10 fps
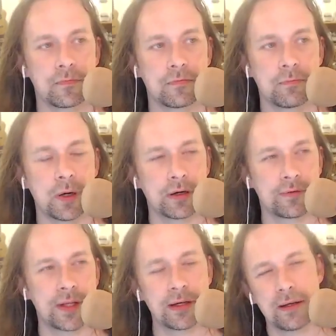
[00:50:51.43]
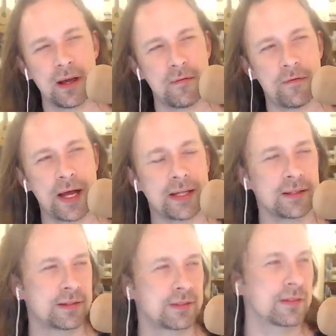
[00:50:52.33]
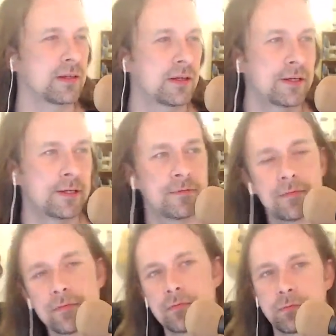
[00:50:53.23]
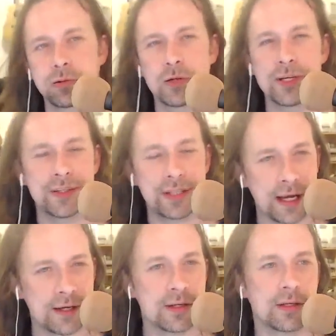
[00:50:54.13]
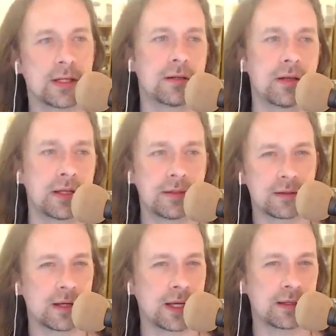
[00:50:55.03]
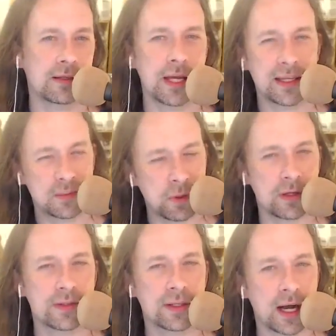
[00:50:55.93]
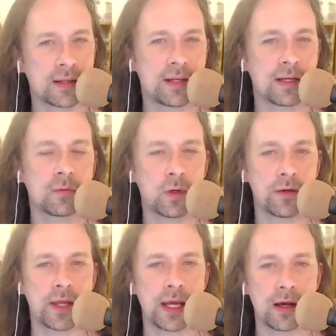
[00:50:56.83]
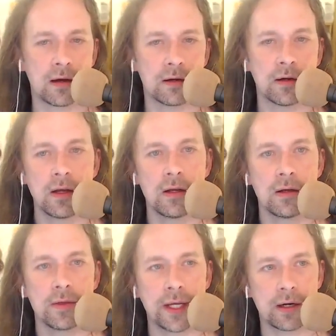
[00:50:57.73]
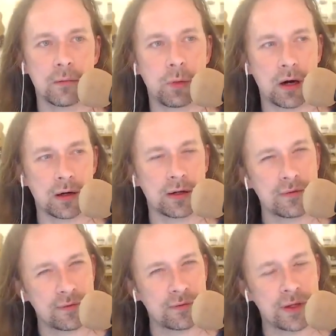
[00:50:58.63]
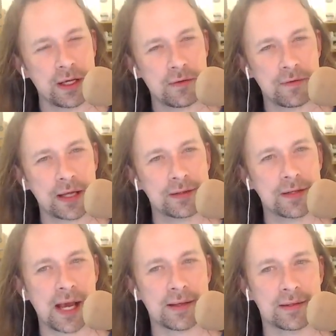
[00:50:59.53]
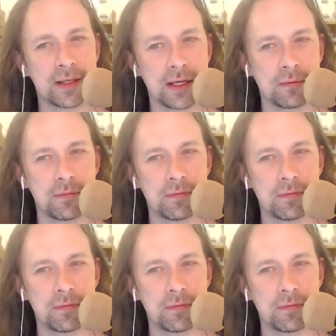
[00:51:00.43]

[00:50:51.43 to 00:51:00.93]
part of the events presentation and and and experience and content where they are they are part of the event as the